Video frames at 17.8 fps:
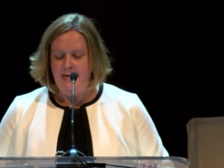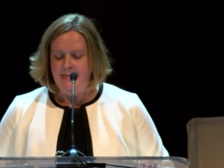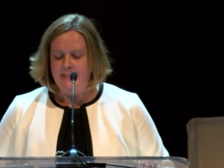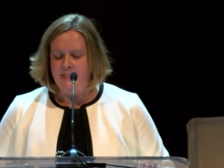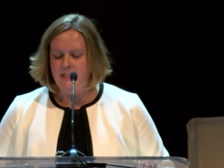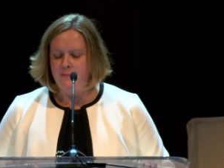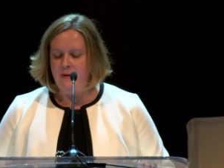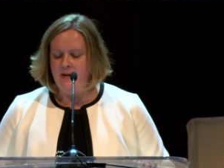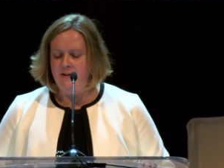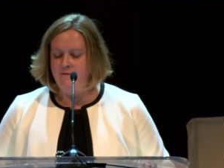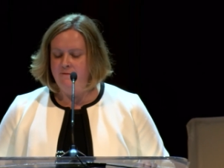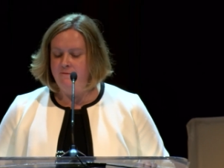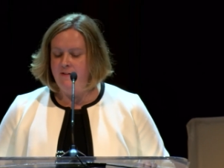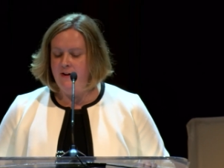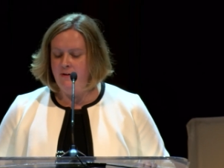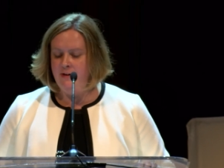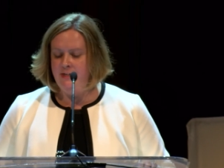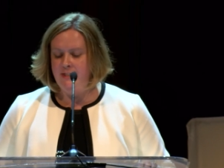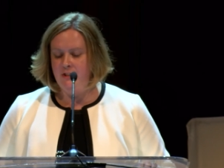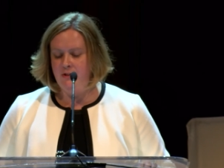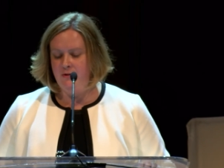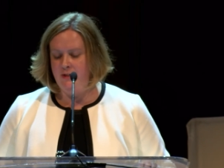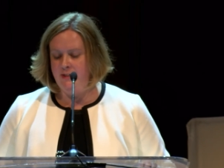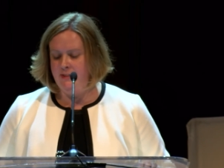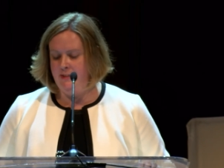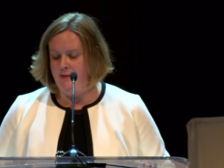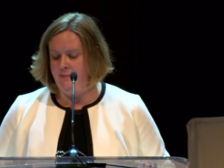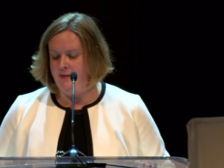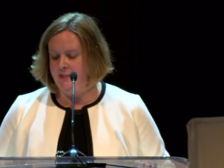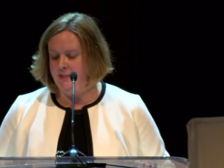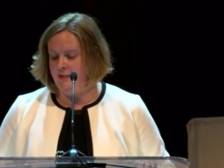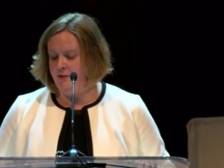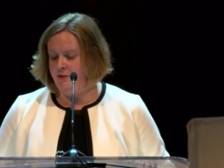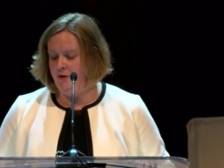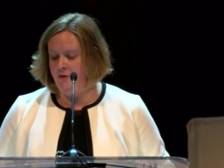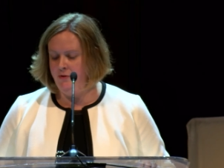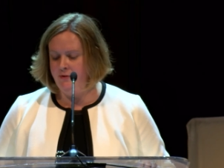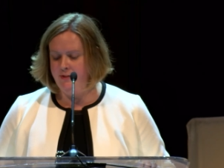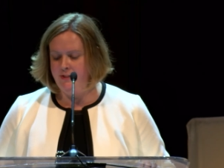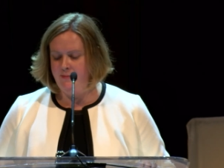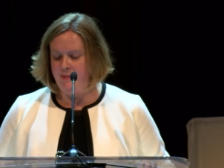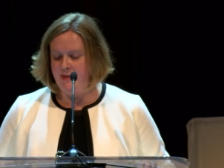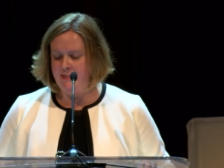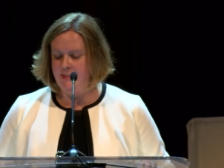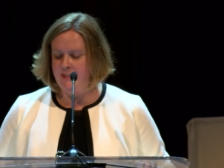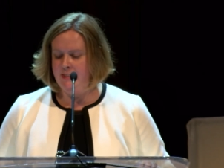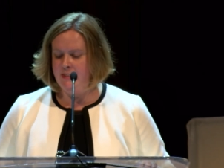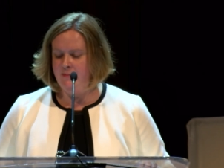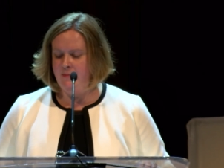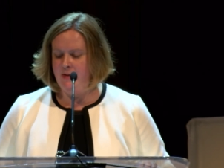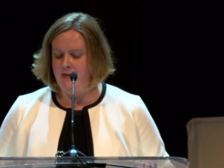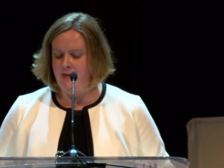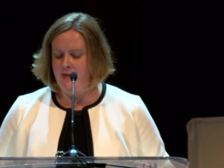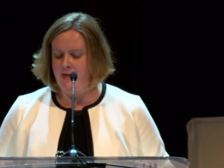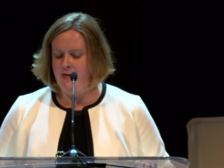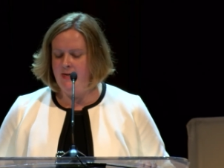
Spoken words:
Despite very strict limits on total domestic spending,